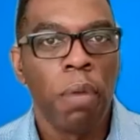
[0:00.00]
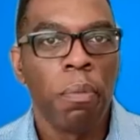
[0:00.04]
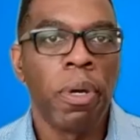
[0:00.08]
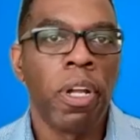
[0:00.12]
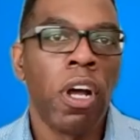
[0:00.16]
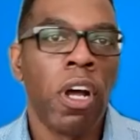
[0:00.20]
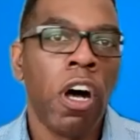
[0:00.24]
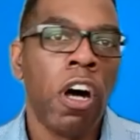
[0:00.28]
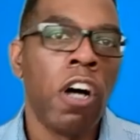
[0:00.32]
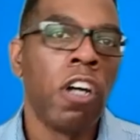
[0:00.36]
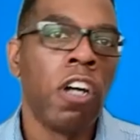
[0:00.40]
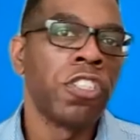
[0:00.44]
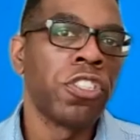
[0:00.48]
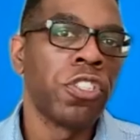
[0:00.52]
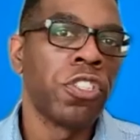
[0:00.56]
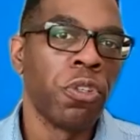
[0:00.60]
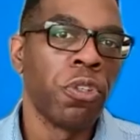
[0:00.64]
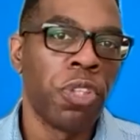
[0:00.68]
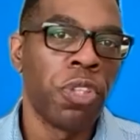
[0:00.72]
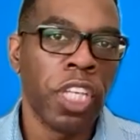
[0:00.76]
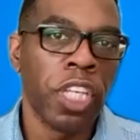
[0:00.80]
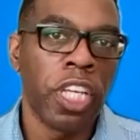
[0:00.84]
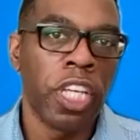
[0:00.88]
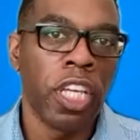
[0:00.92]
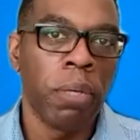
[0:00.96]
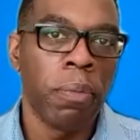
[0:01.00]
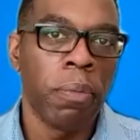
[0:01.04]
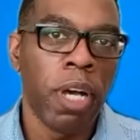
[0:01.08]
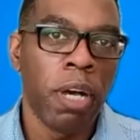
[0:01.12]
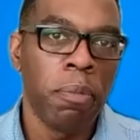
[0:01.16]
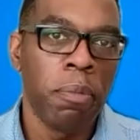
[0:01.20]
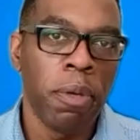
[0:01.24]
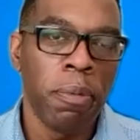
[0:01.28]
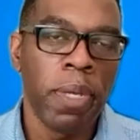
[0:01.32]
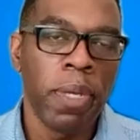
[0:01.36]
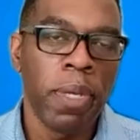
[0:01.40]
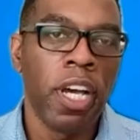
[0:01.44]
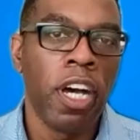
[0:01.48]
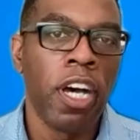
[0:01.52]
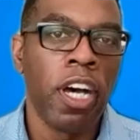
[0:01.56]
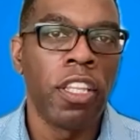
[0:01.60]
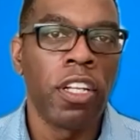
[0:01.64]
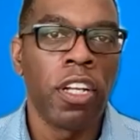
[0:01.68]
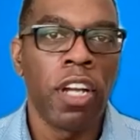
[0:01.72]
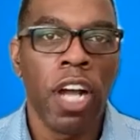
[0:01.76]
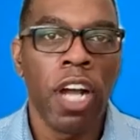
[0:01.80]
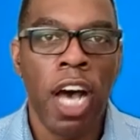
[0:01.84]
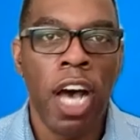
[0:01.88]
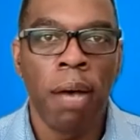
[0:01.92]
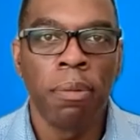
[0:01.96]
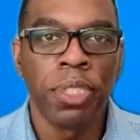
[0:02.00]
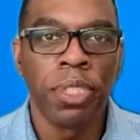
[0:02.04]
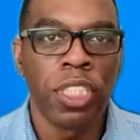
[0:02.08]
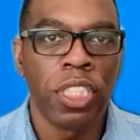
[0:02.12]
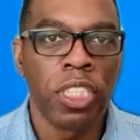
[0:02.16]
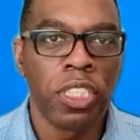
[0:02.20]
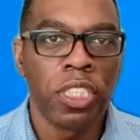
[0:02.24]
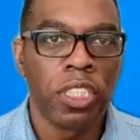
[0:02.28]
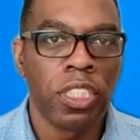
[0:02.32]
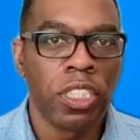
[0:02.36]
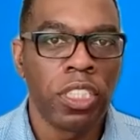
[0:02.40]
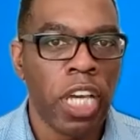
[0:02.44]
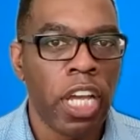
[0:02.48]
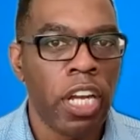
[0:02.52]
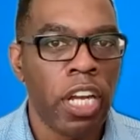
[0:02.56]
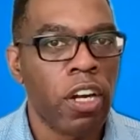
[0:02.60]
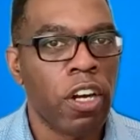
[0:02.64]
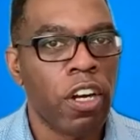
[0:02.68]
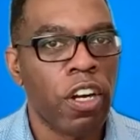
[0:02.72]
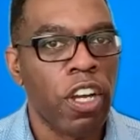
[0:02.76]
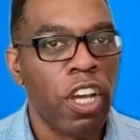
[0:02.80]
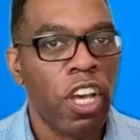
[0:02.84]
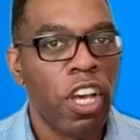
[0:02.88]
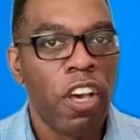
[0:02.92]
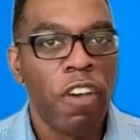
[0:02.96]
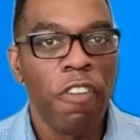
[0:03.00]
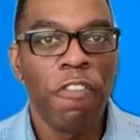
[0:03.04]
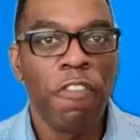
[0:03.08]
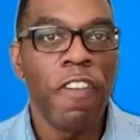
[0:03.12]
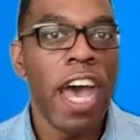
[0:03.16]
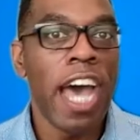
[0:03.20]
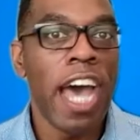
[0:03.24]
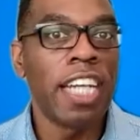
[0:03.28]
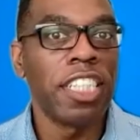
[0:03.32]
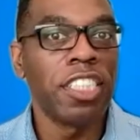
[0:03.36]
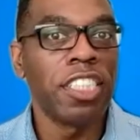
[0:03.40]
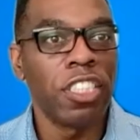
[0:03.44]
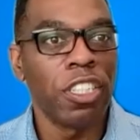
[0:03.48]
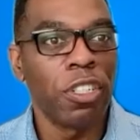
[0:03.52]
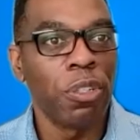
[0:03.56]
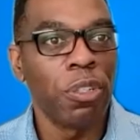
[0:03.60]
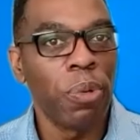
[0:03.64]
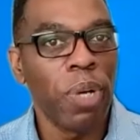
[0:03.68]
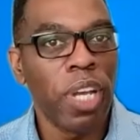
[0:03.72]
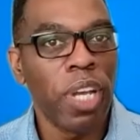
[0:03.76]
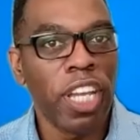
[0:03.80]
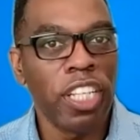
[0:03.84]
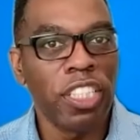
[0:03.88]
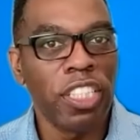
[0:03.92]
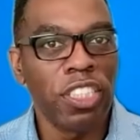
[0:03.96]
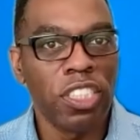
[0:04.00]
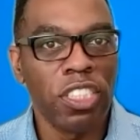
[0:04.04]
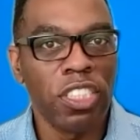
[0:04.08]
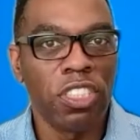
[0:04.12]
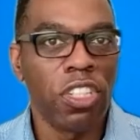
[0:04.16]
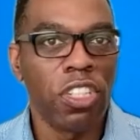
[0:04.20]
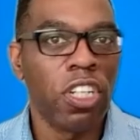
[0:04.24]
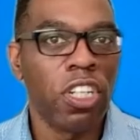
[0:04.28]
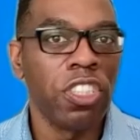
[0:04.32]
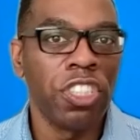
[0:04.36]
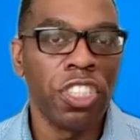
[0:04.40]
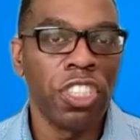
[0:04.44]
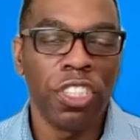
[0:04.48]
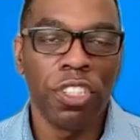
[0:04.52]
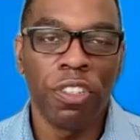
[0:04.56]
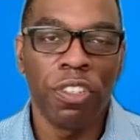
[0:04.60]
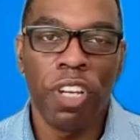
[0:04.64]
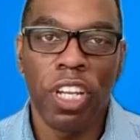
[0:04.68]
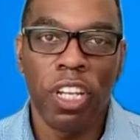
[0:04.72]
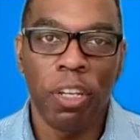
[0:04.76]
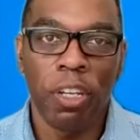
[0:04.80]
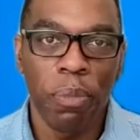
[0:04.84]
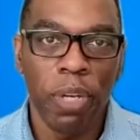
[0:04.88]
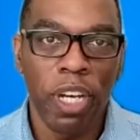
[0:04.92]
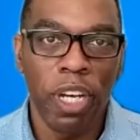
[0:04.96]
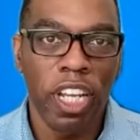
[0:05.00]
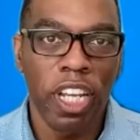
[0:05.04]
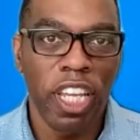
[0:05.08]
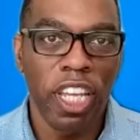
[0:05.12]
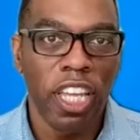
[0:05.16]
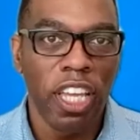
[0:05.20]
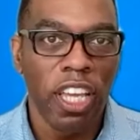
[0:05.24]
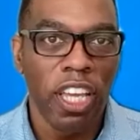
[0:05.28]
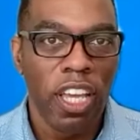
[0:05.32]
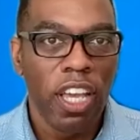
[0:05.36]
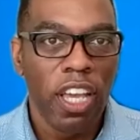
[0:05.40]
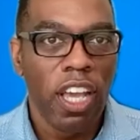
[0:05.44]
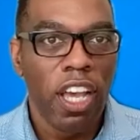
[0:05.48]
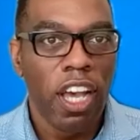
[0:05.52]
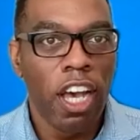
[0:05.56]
but also thinking about maybe other options that are faster ways to start generating money.